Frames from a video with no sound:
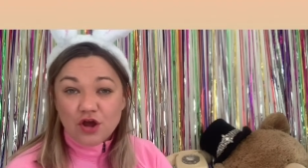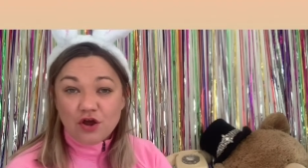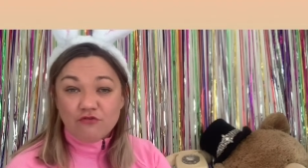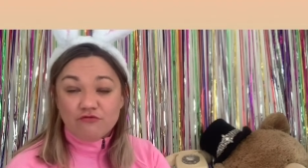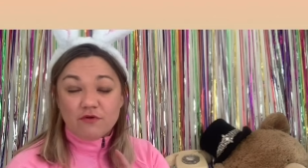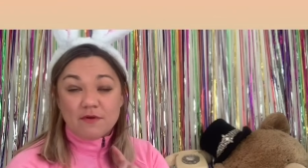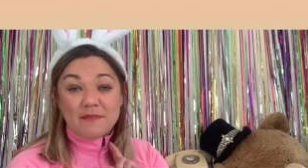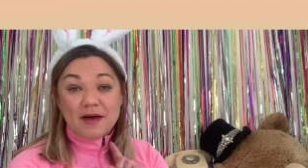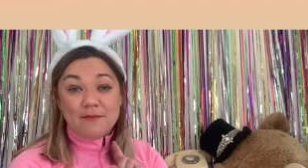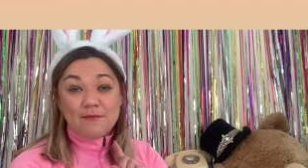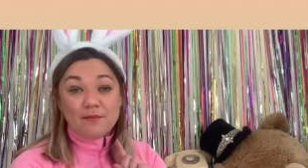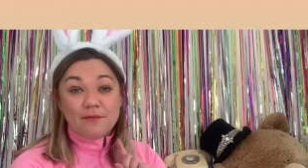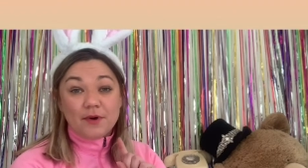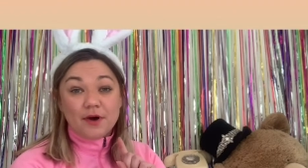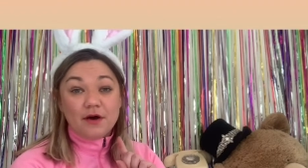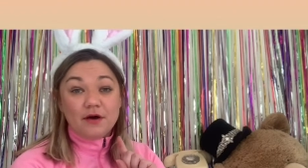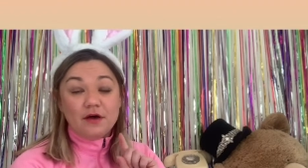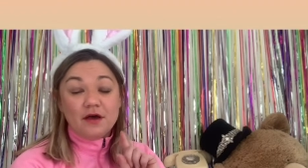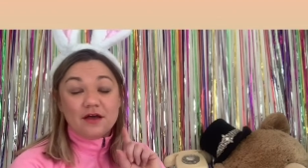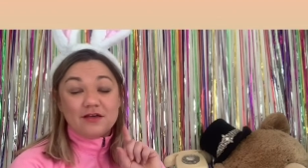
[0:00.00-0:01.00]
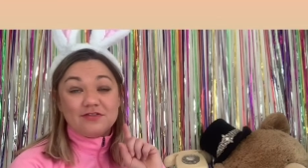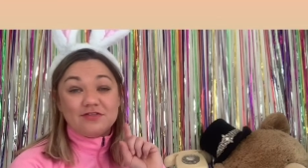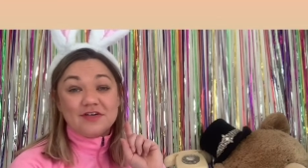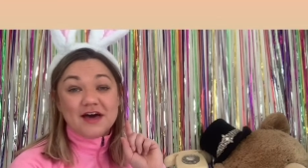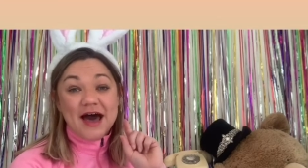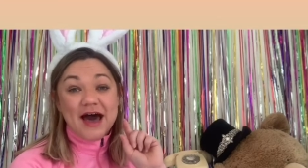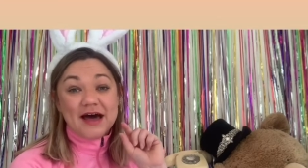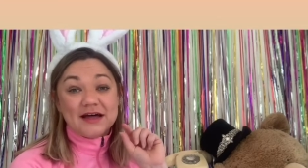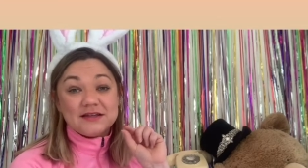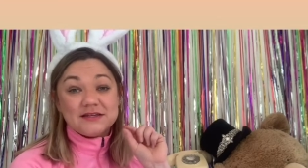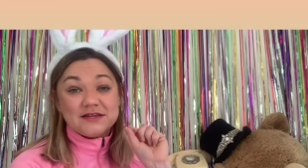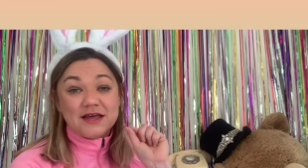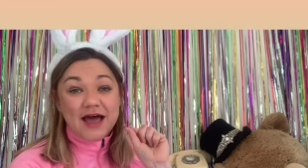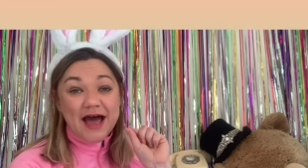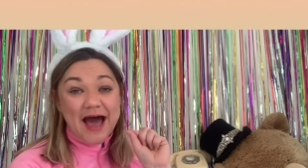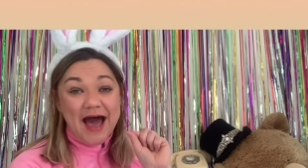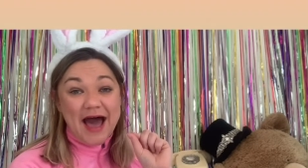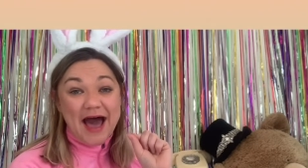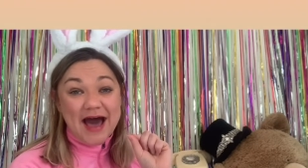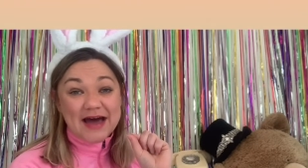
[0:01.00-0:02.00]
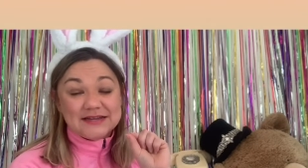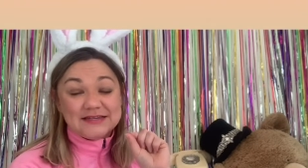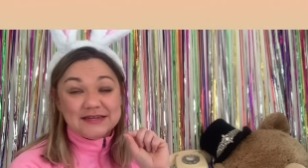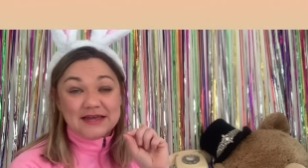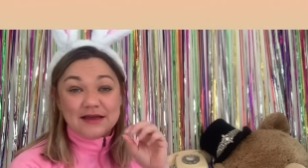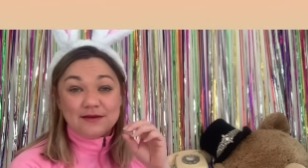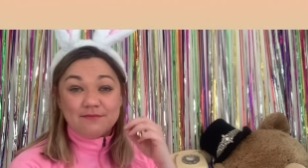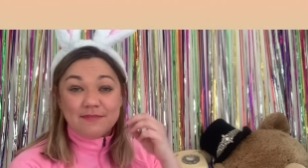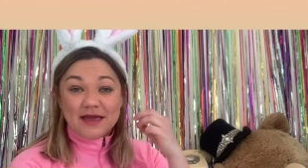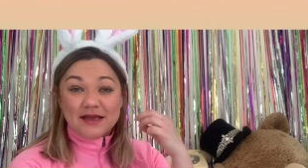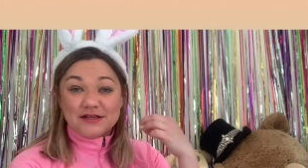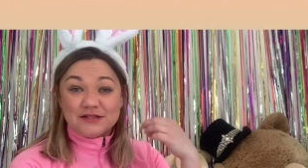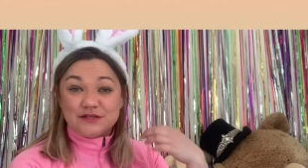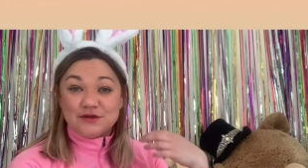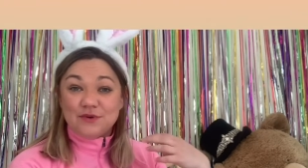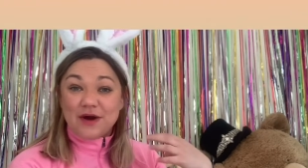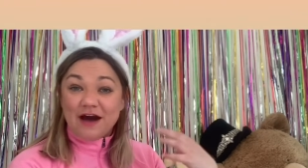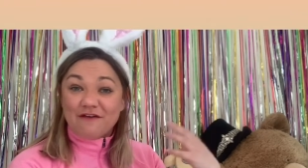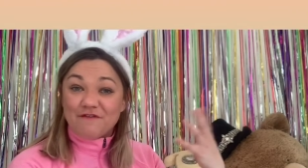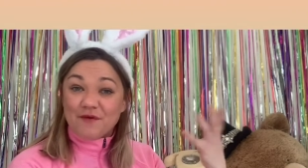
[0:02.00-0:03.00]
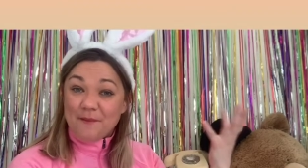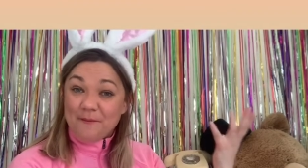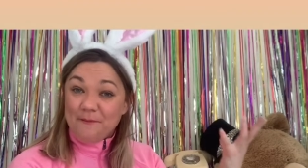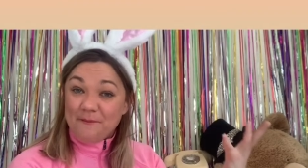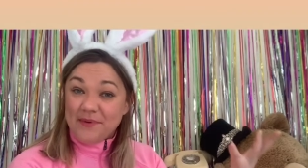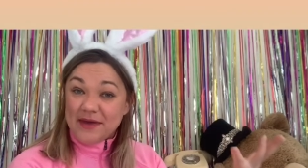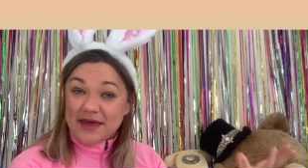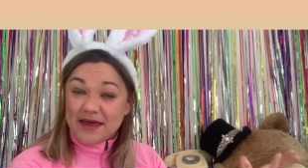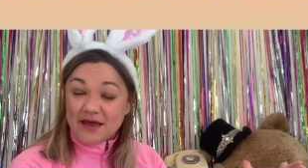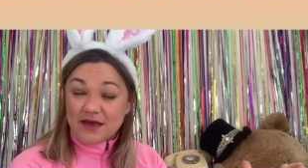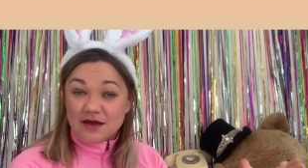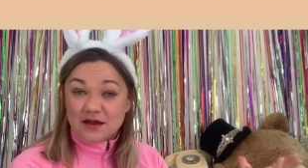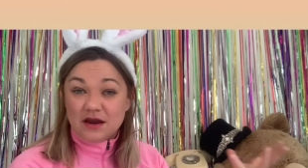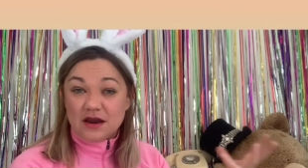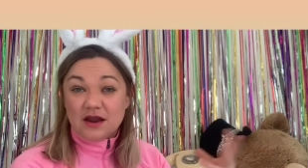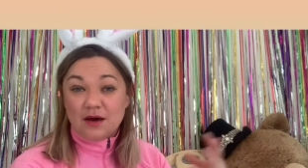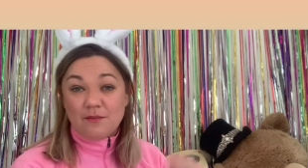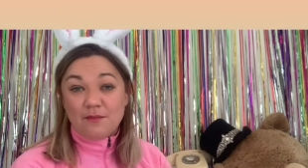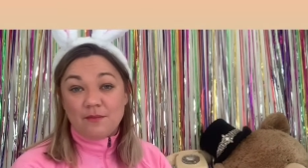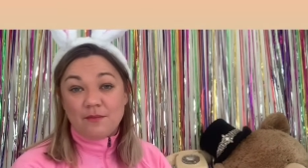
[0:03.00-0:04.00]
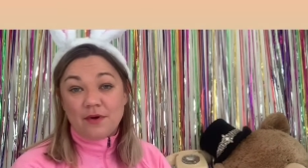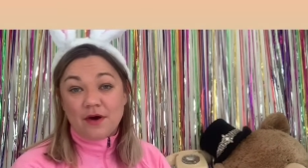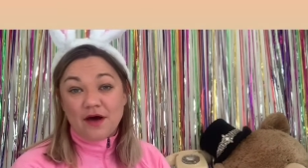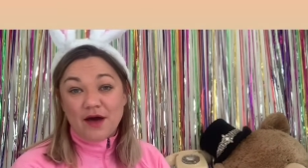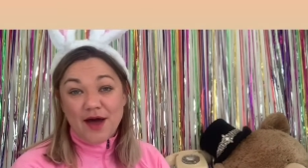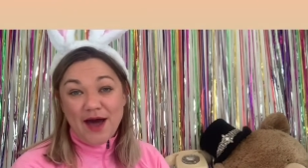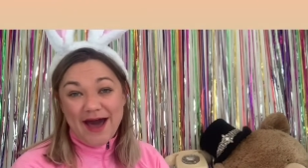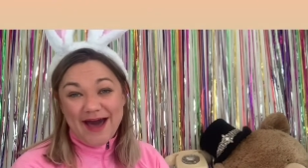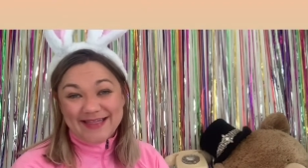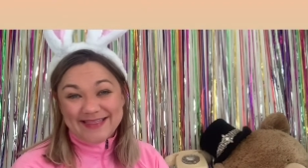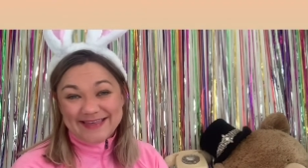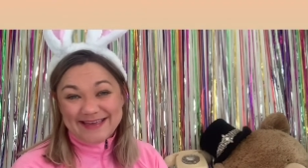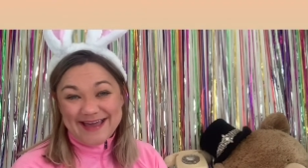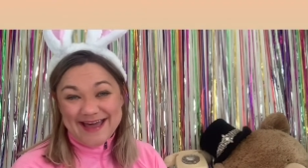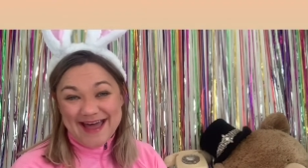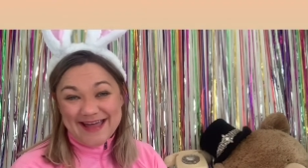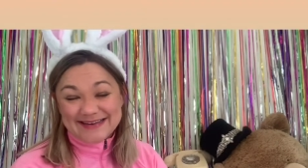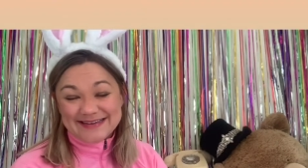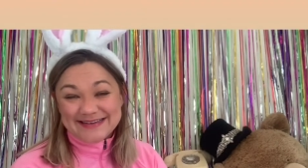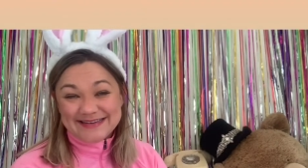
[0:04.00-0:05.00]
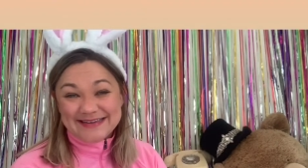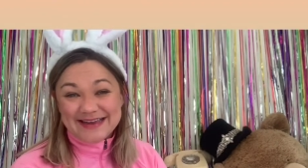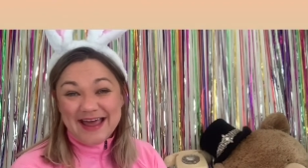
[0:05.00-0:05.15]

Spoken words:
Remember that adding makes you have a bigger number at the end,